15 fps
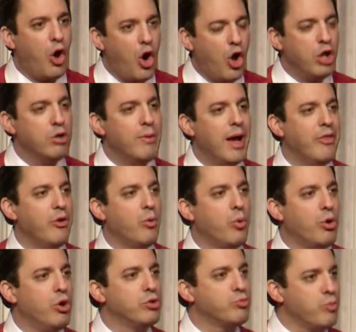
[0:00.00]
all around the
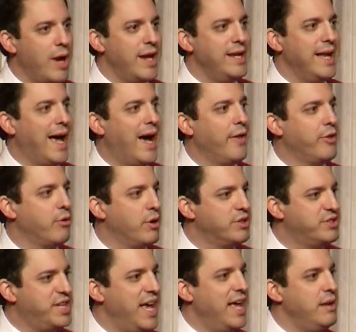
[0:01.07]
world right now, there are
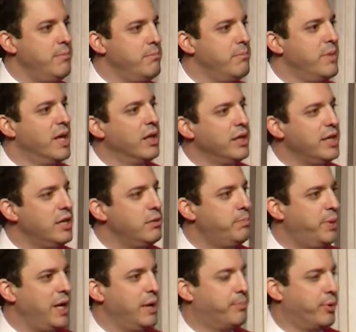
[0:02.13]
10 million
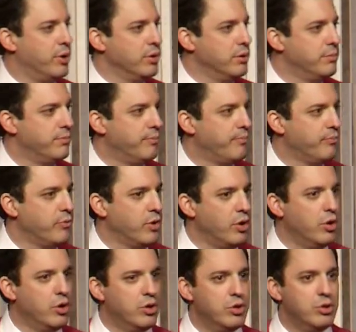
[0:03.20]
people
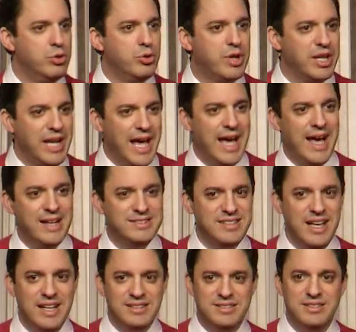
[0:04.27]
who can
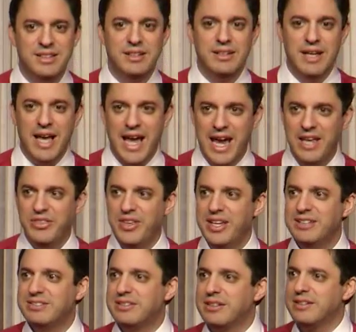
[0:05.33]
access
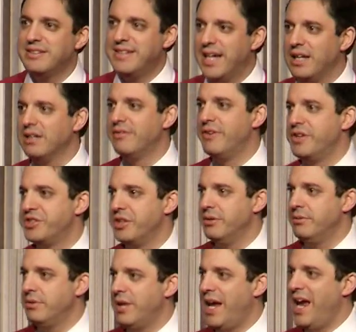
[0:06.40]
atheist
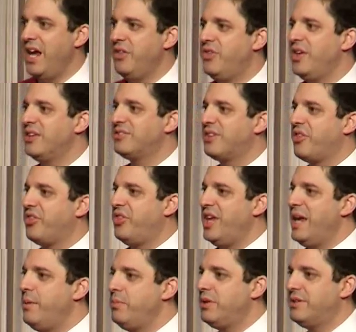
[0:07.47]
television,
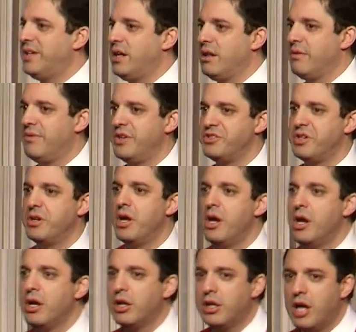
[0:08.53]
atheist-themed television,
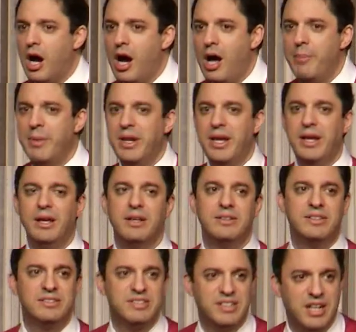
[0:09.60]
comedy,
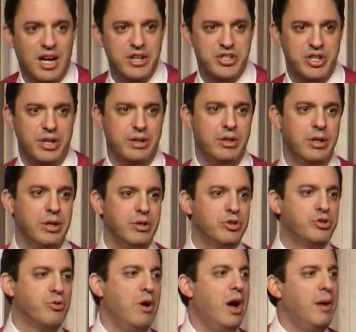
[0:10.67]
discussion,
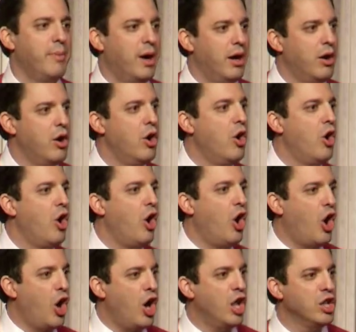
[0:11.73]
drama,
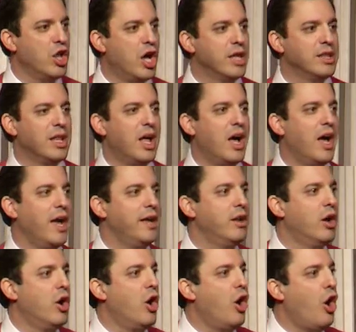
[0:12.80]
all online,
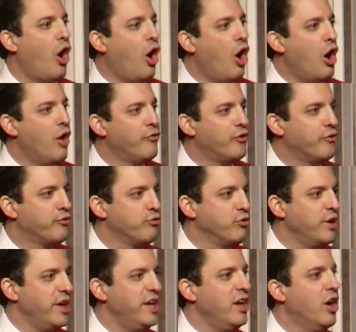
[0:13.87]
all for
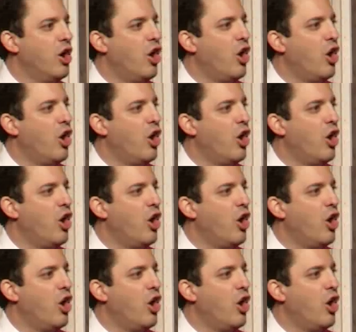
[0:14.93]
free,